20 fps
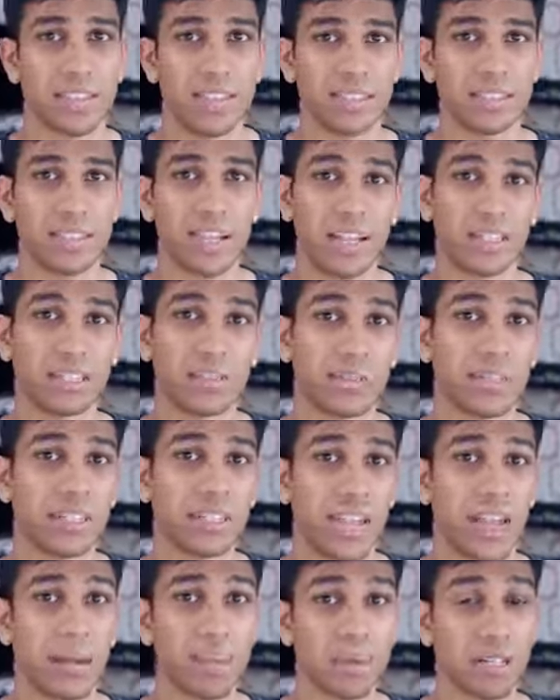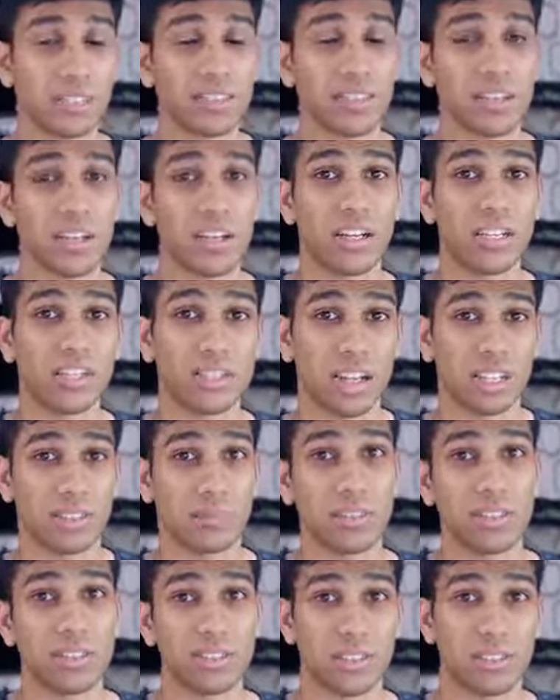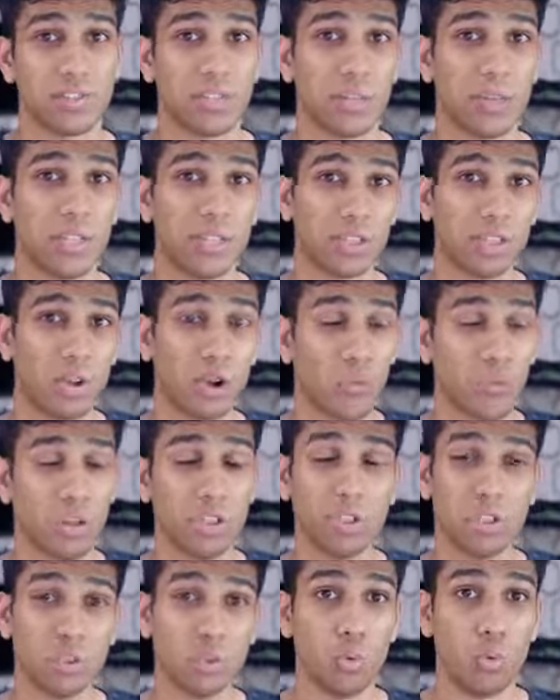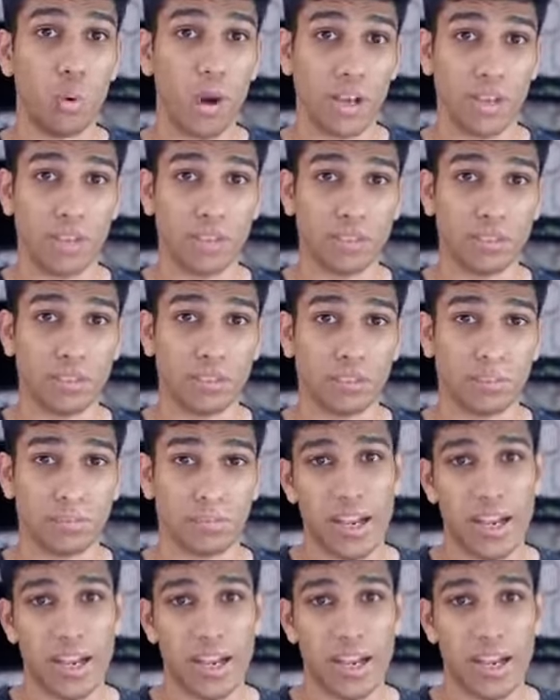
This high-speed CAN bus transmits information over 2 wires.